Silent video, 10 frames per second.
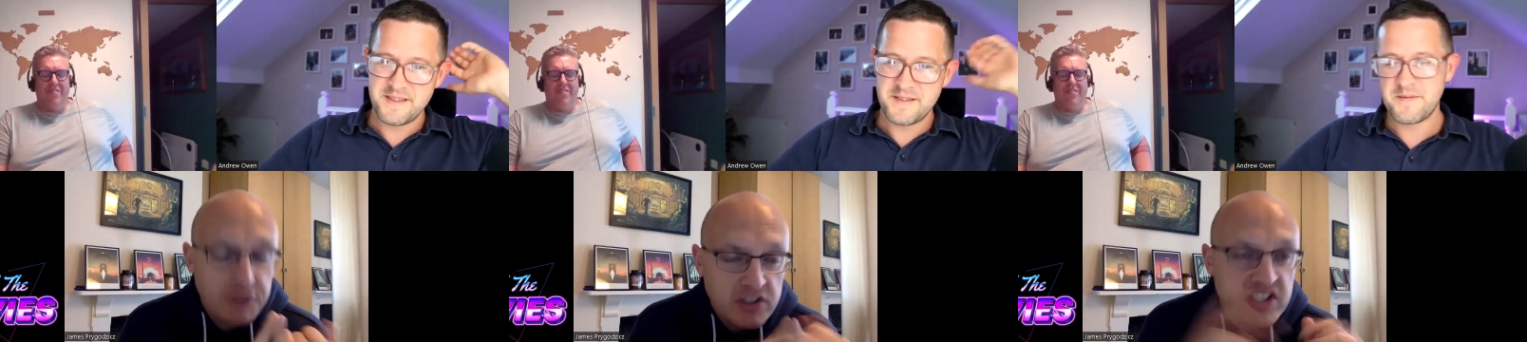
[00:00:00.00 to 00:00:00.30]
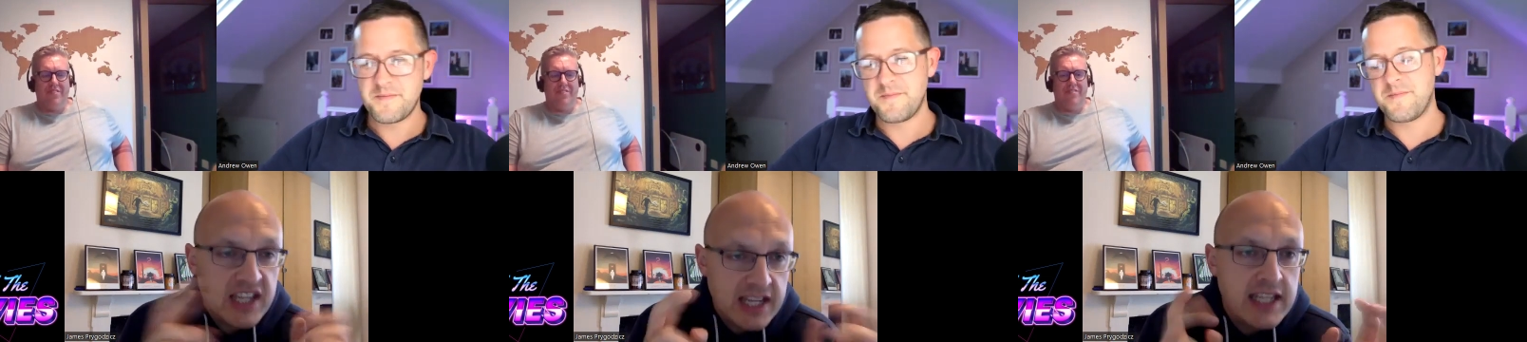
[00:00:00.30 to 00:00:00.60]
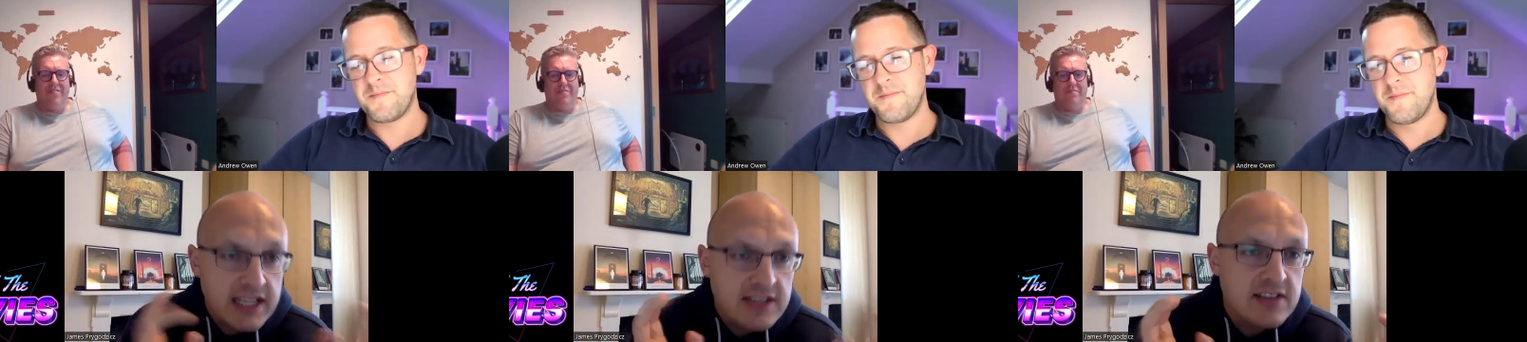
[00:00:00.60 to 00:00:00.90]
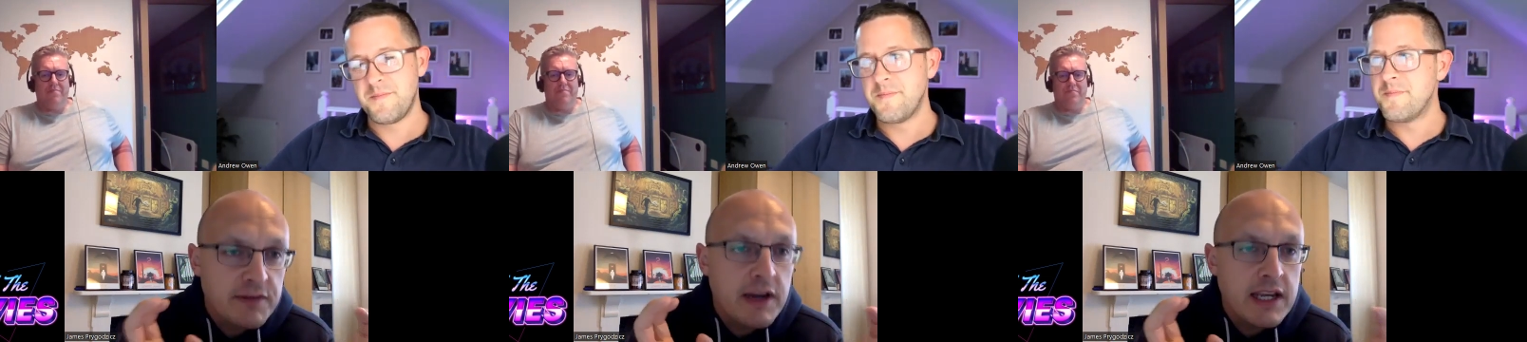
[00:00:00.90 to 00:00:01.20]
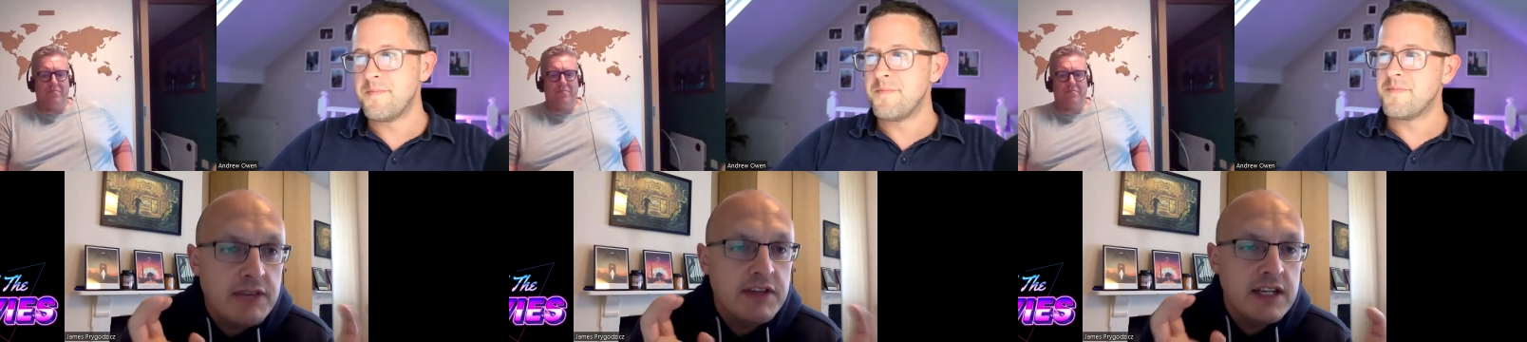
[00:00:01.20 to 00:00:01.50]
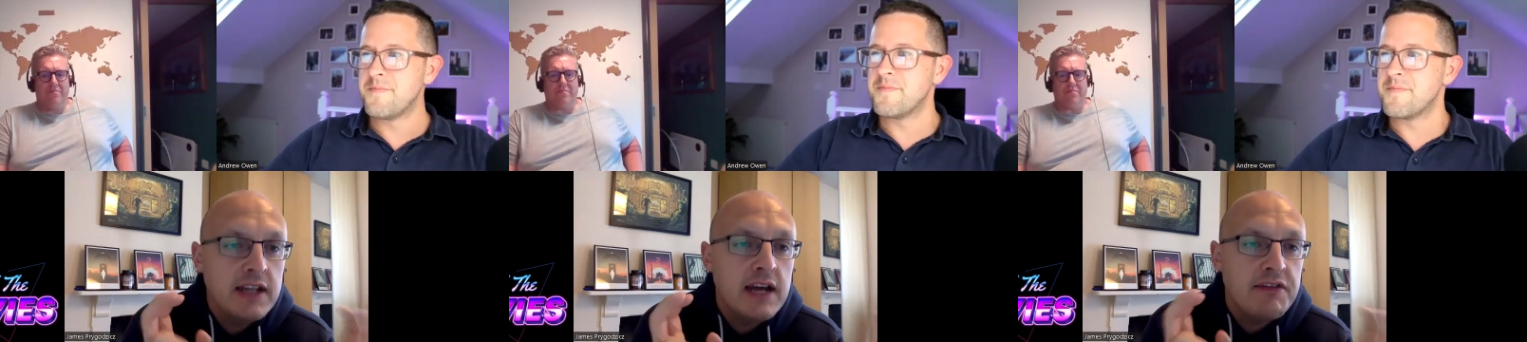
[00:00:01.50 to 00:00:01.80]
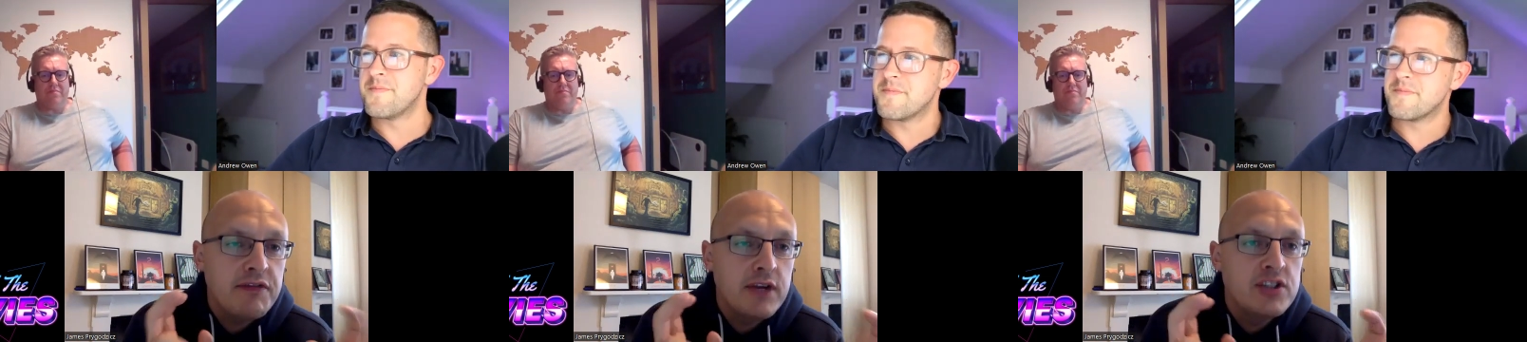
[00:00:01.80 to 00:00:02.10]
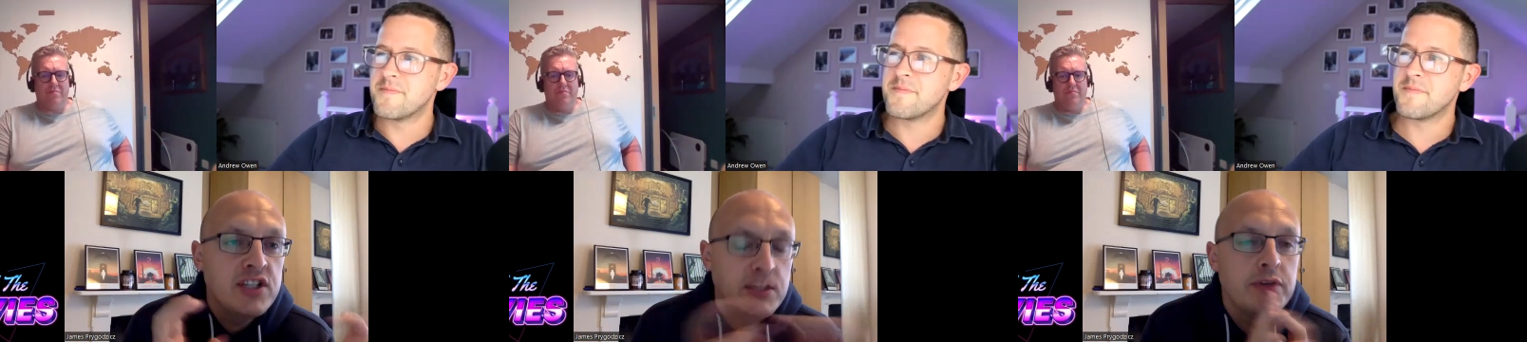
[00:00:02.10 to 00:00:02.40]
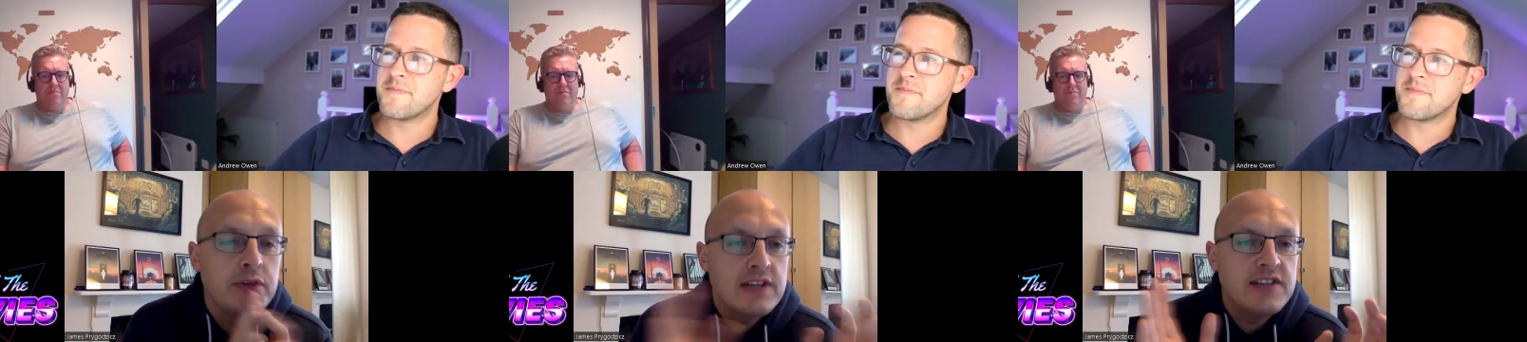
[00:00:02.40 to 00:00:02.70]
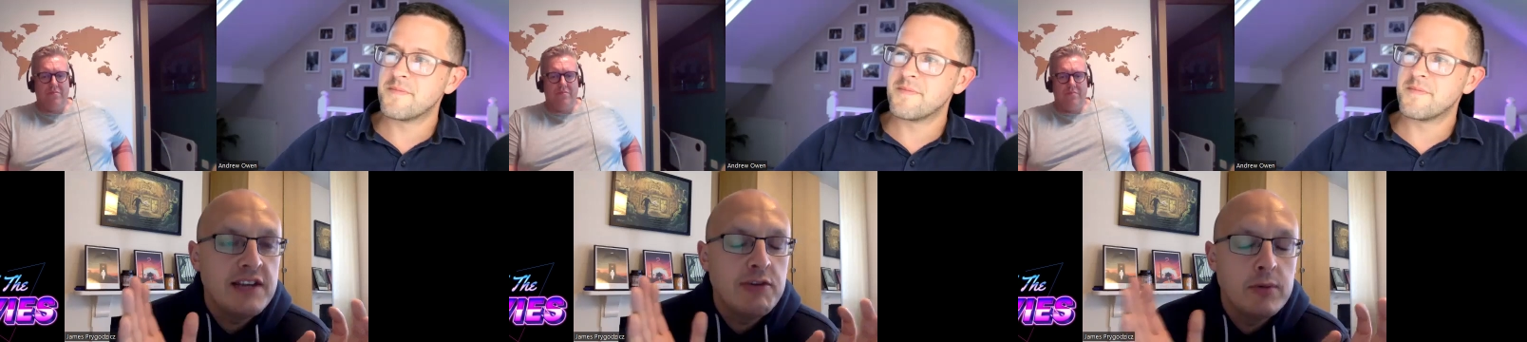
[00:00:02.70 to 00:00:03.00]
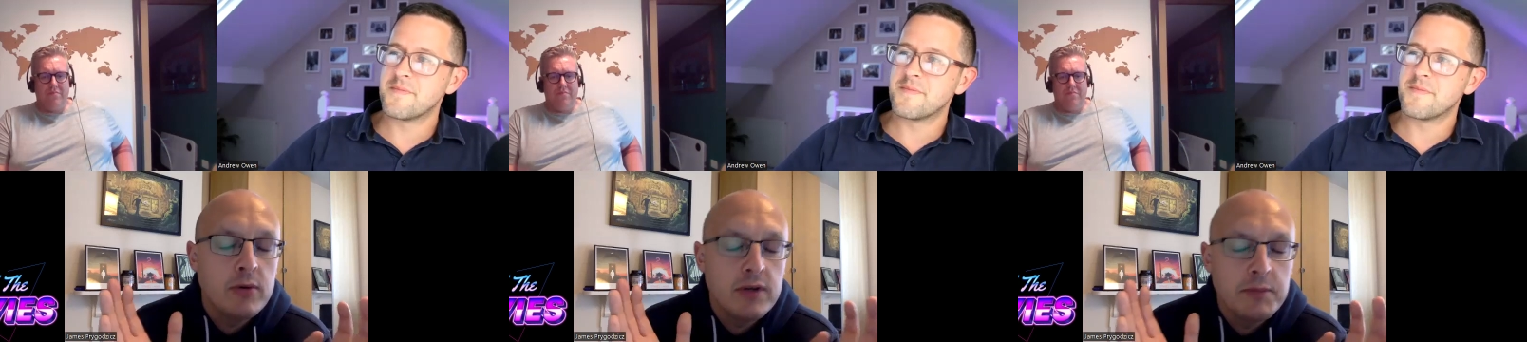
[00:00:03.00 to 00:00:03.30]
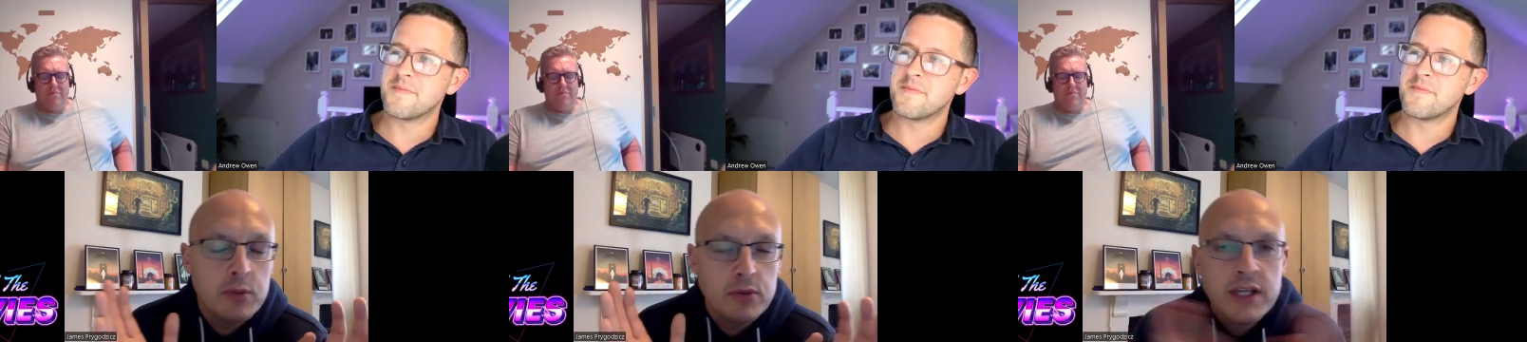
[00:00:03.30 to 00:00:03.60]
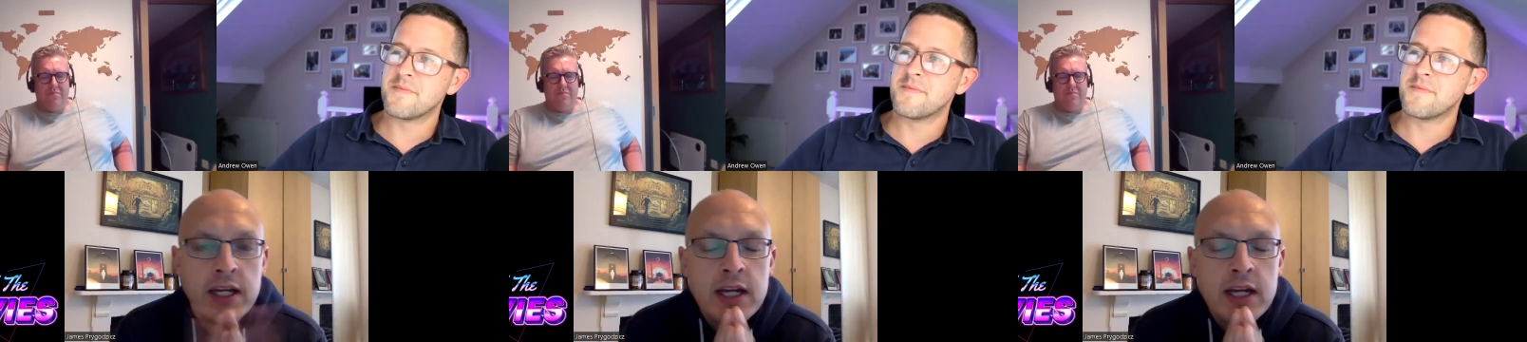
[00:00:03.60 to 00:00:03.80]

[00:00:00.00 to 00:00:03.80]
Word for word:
Speaker 1: you're saying he is surviving in that fridge, he would have had several broken bones.